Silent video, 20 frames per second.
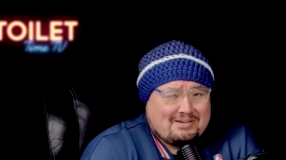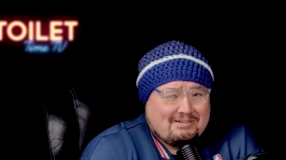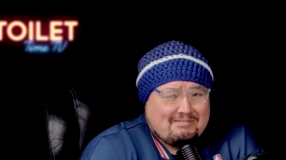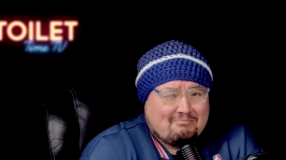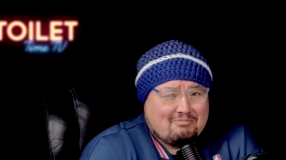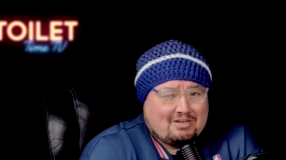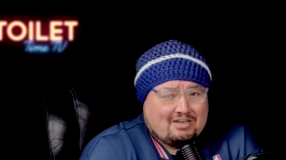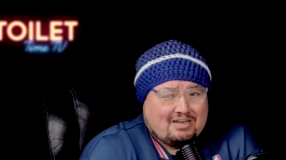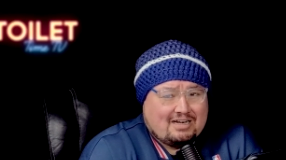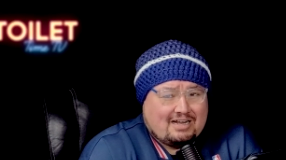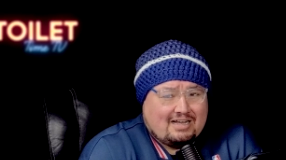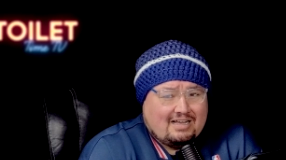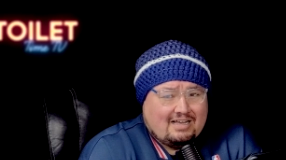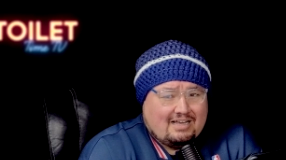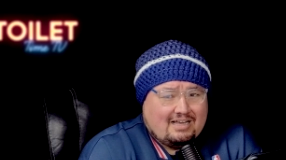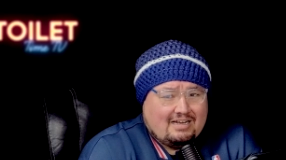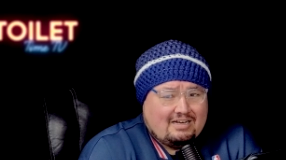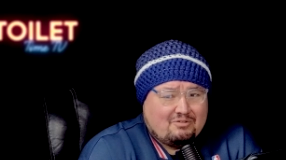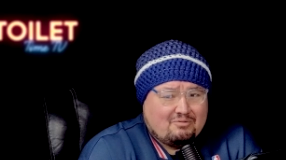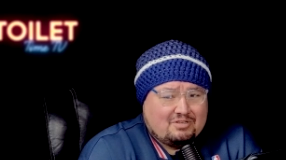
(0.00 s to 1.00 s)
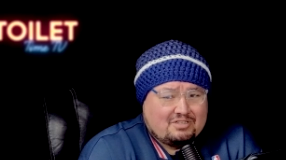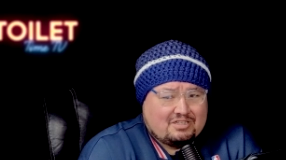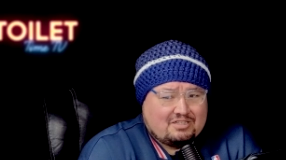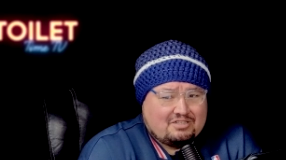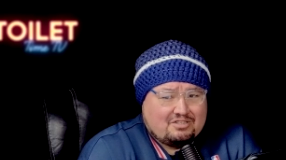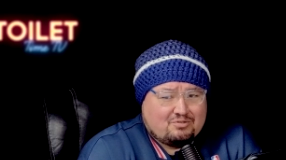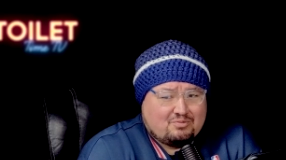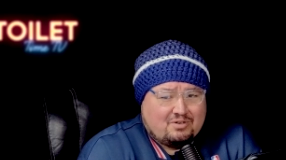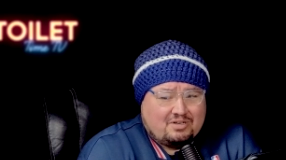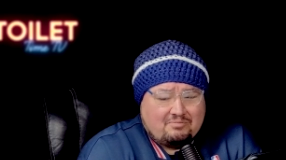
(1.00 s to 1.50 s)
But I, anyways, I
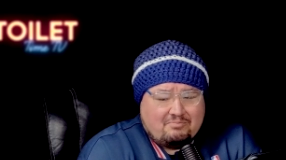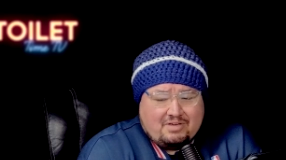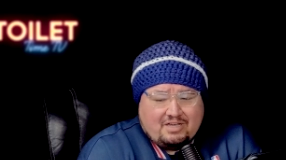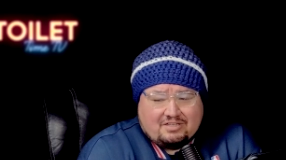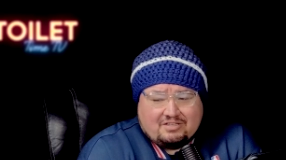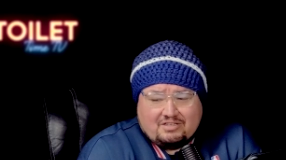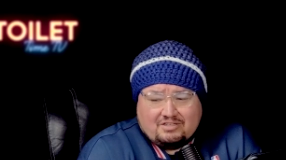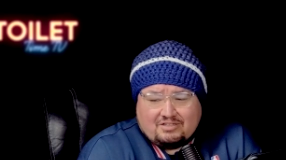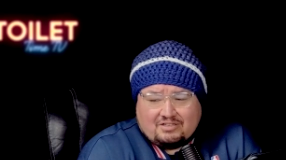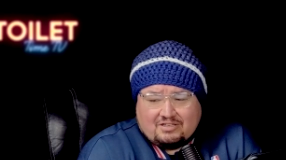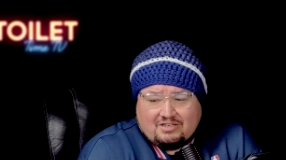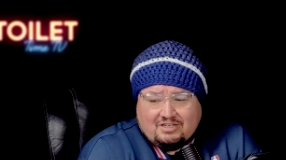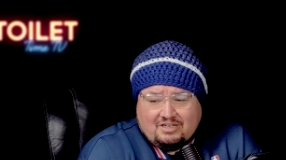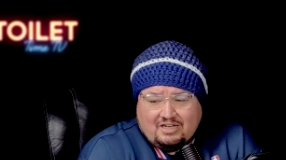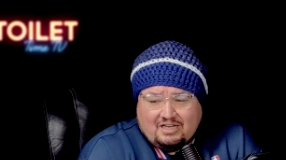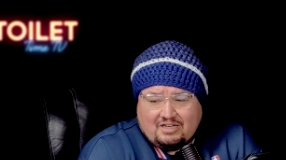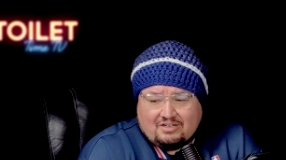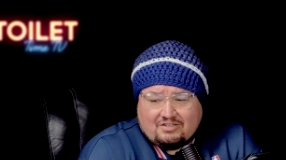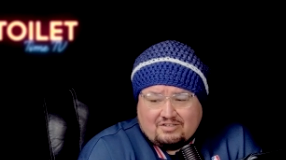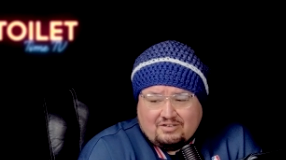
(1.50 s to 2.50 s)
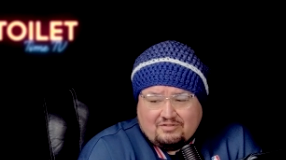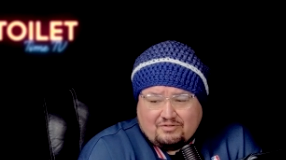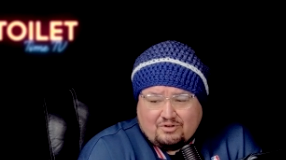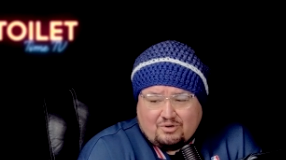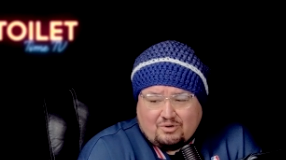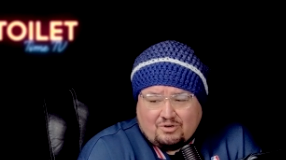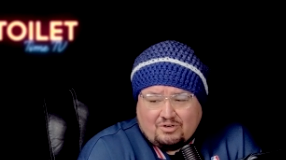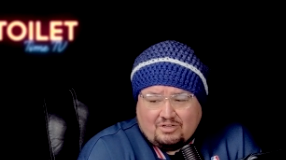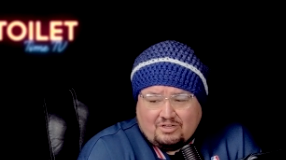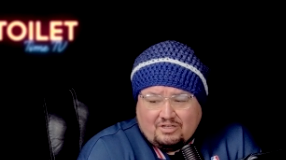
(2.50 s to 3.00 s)
just want to make this connection of
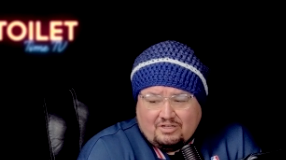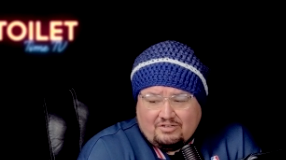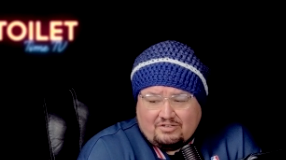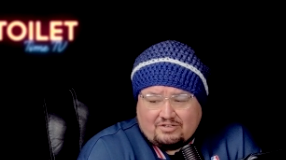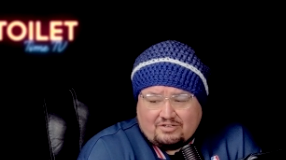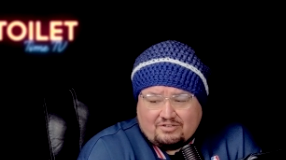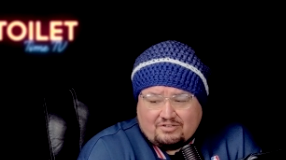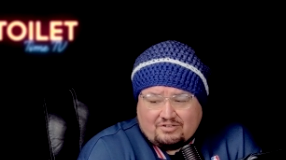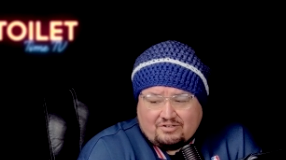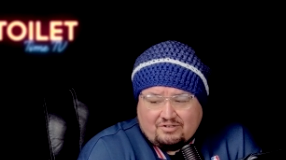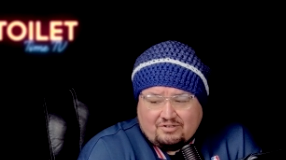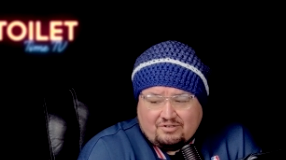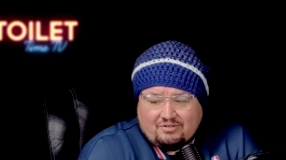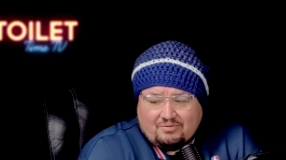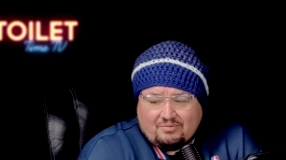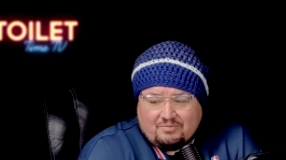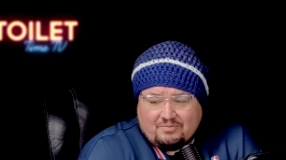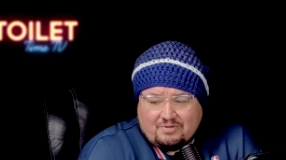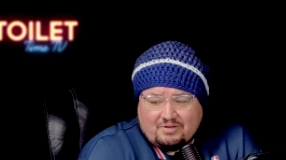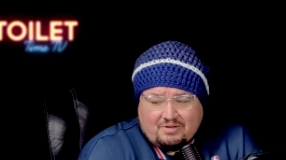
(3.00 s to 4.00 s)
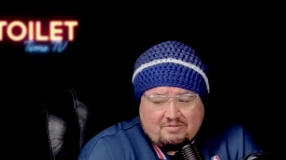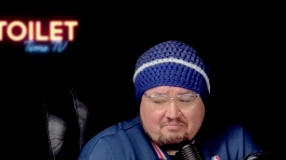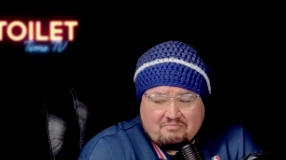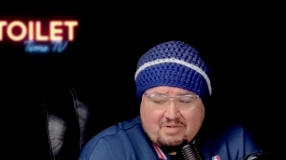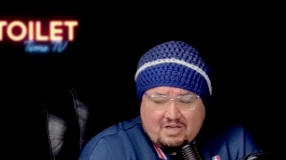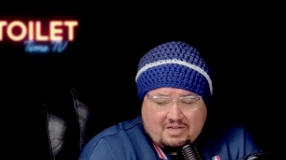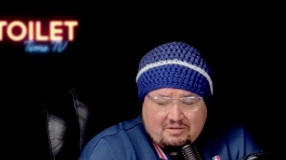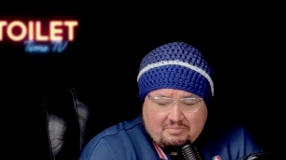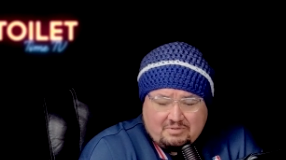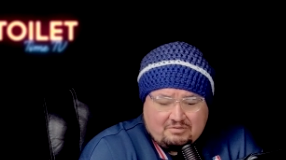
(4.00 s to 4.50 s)
correlation, so
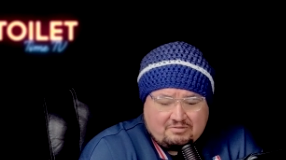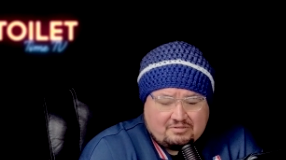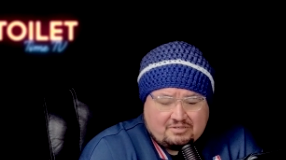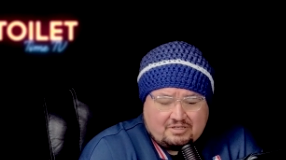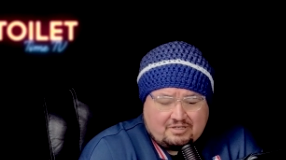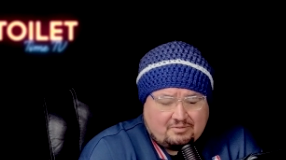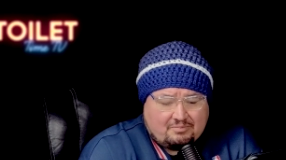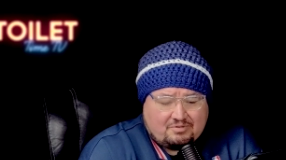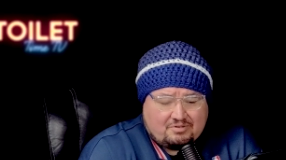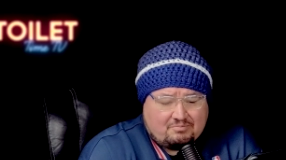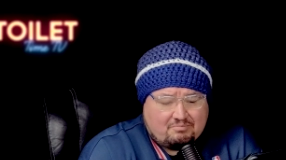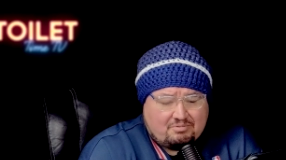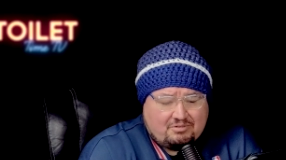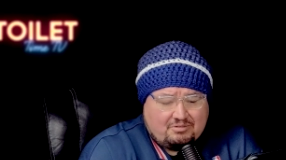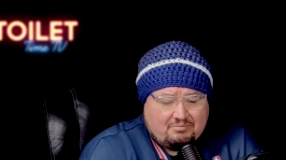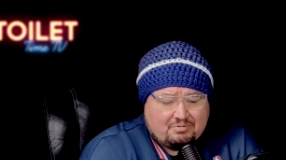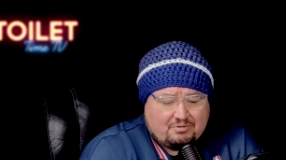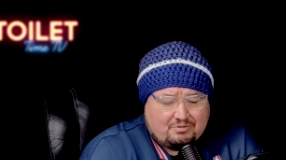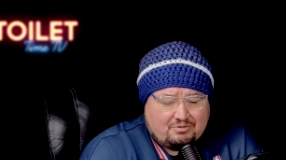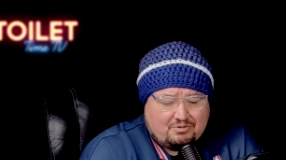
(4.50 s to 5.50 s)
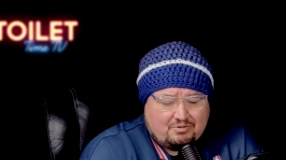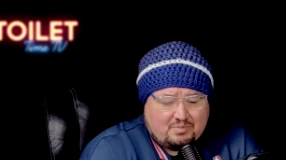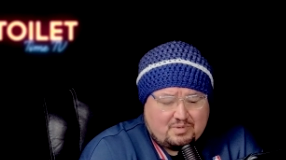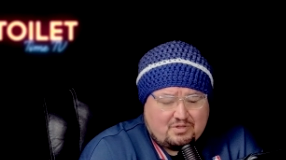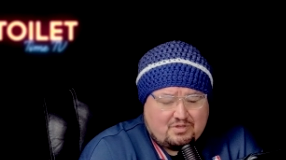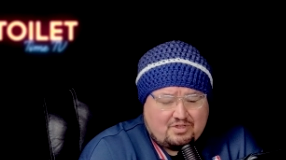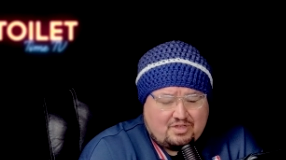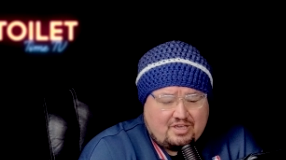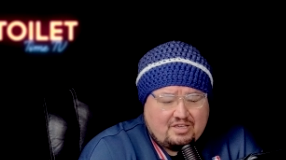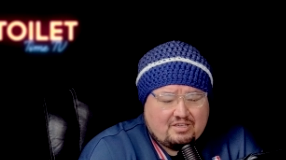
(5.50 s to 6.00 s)
maybe it'll help some people who have
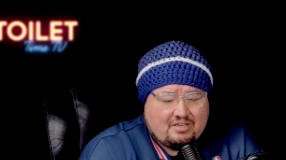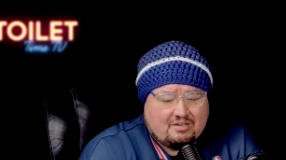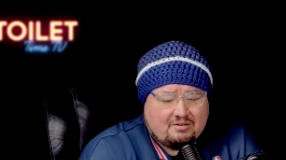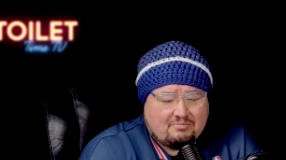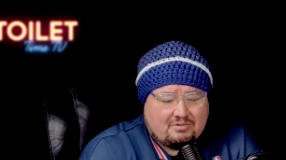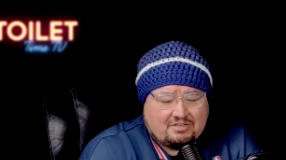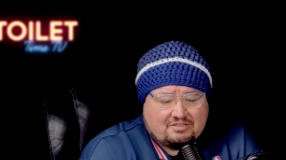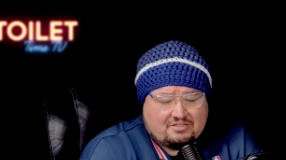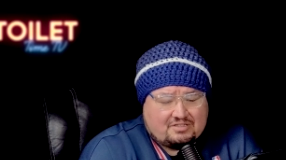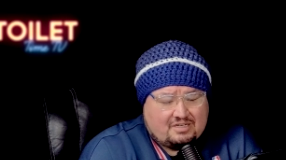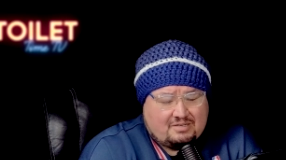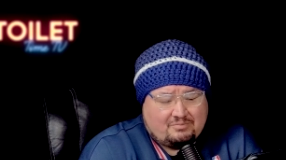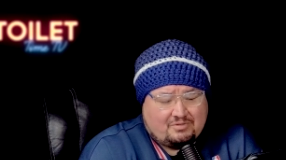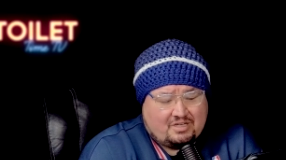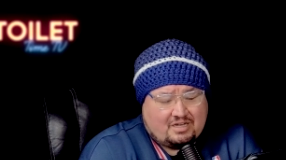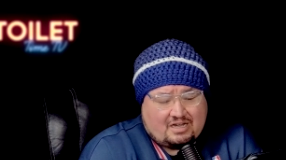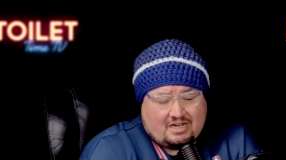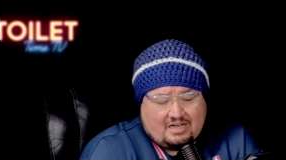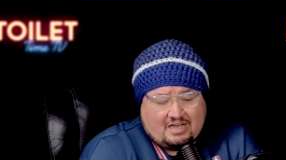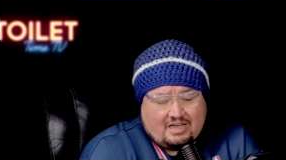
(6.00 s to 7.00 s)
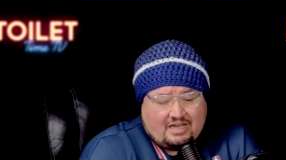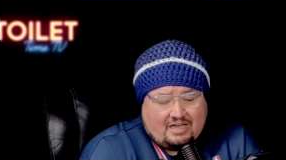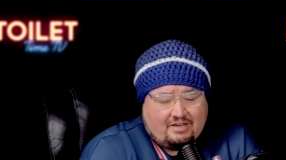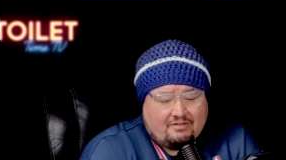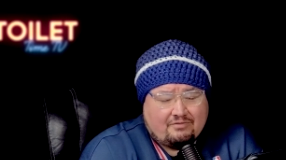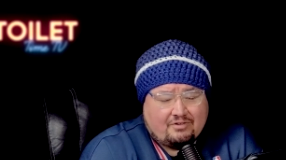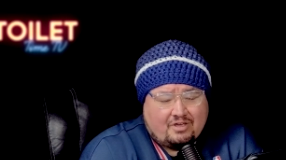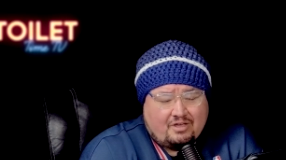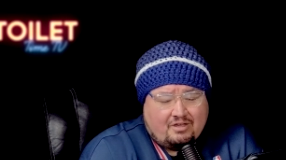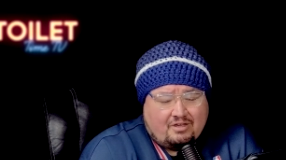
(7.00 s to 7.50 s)
been thinking about the same thing I
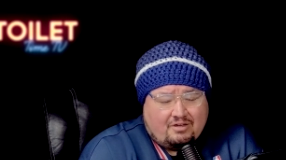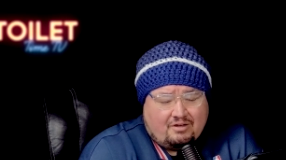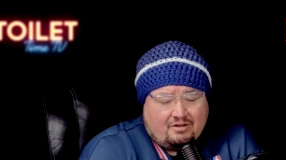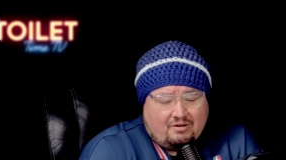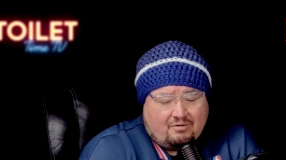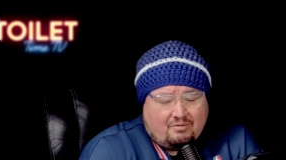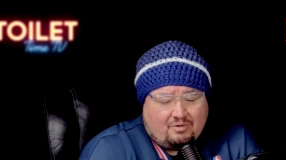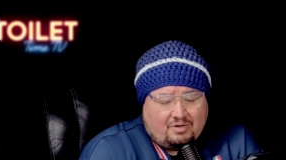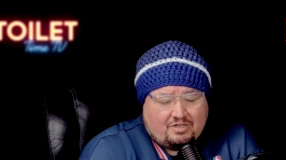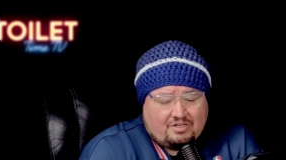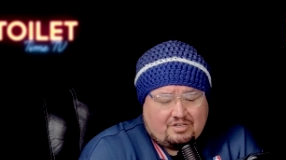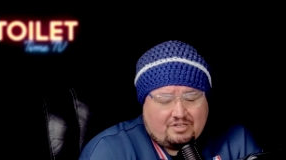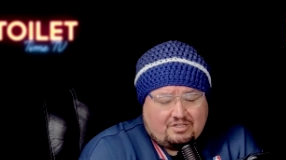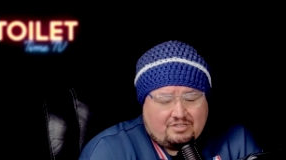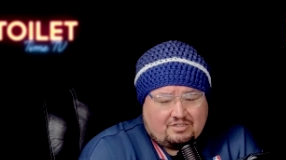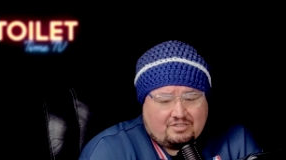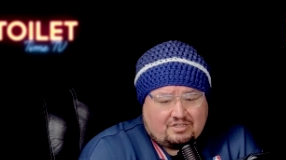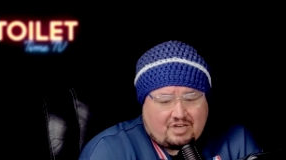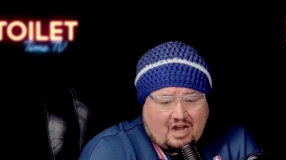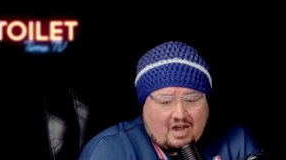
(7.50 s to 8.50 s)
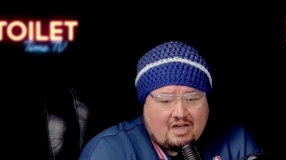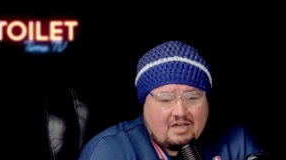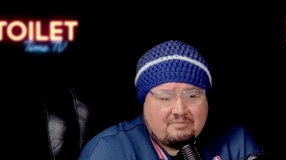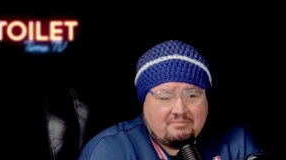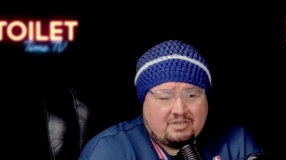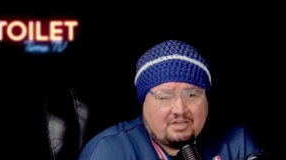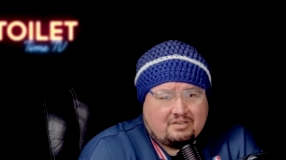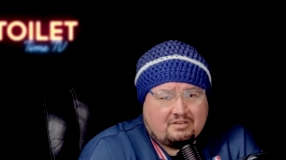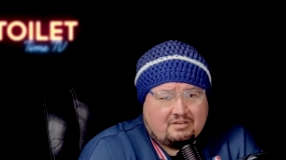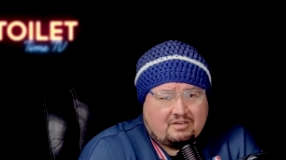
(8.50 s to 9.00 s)
have, which is
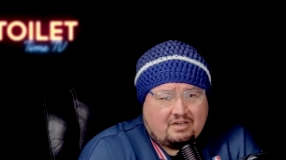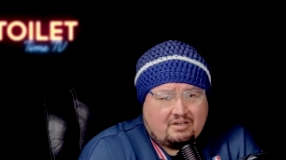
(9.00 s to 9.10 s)
timing.